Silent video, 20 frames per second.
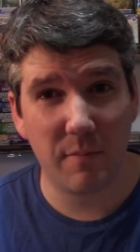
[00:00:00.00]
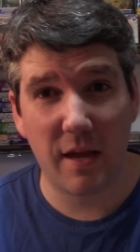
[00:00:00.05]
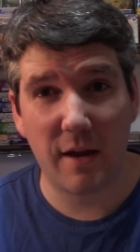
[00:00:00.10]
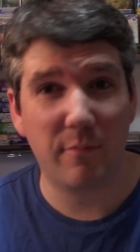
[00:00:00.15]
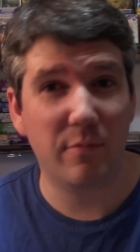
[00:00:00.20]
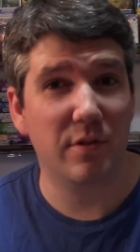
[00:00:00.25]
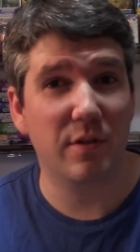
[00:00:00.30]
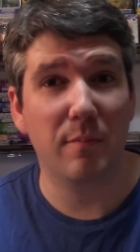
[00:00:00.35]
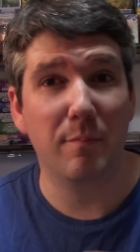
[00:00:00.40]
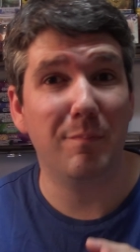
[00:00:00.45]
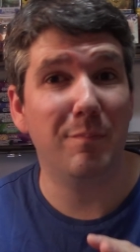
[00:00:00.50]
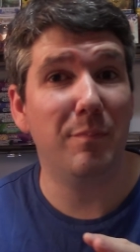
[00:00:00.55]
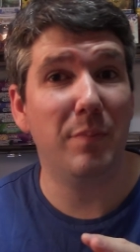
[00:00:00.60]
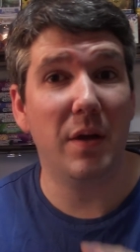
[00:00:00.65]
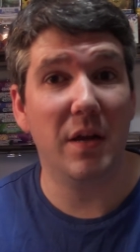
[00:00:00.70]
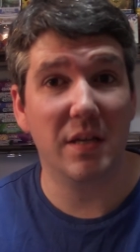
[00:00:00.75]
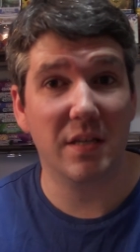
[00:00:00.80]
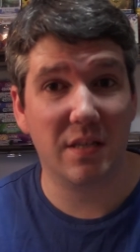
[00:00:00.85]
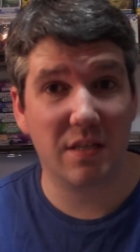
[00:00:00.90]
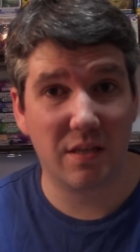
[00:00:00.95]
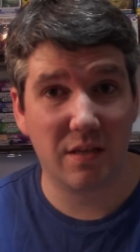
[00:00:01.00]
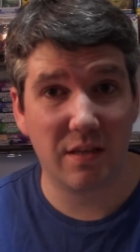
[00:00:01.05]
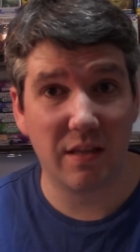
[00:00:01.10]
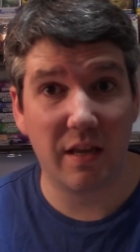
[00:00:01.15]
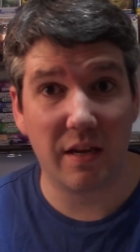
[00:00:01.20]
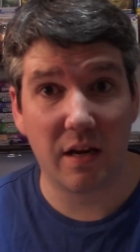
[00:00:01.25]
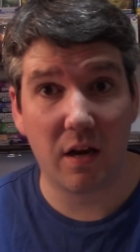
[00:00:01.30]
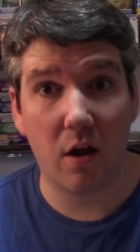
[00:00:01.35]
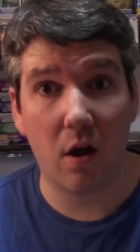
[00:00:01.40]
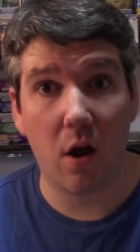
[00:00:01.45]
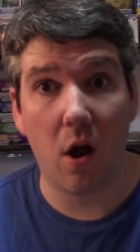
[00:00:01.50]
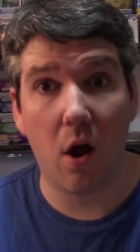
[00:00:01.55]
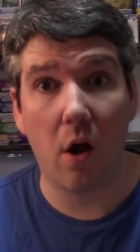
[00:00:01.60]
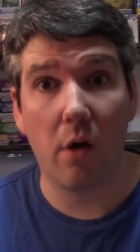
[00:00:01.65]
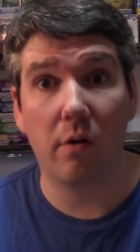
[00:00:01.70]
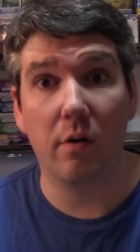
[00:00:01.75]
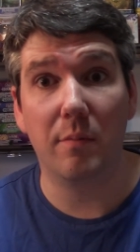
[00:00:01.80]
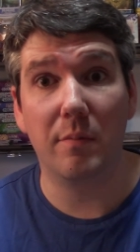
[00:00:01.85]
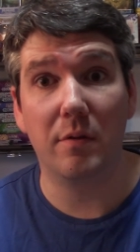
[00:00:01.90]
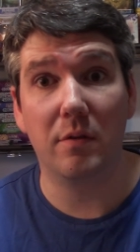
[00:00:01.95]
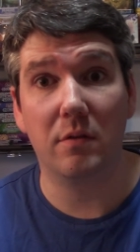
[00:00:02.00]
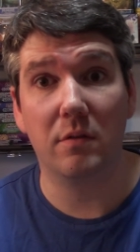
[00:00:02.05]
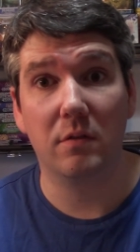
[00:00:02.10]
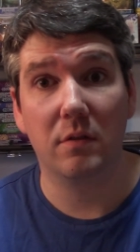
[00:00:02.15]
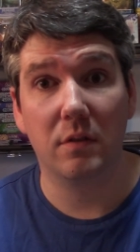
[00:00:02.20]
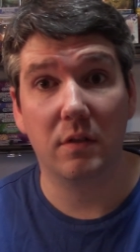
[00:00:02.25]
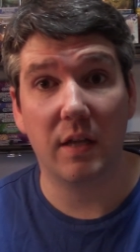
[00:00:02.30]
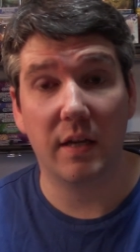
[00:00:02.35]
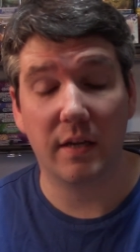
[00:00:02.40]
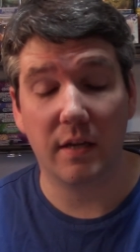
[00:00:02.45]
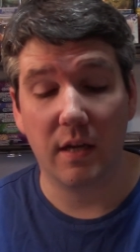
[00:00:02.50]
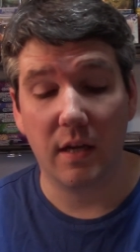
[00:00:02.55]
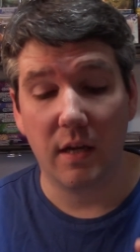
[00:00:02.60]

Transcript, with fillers: That was a bust, like horrible, like